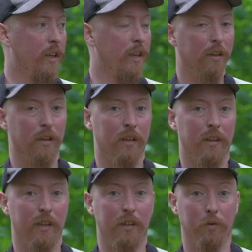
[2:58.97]
Here
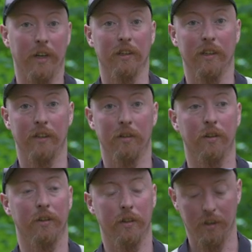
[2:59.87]
in New England,
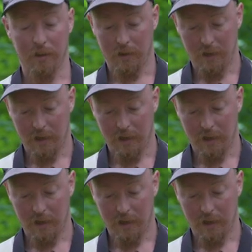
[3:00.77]
the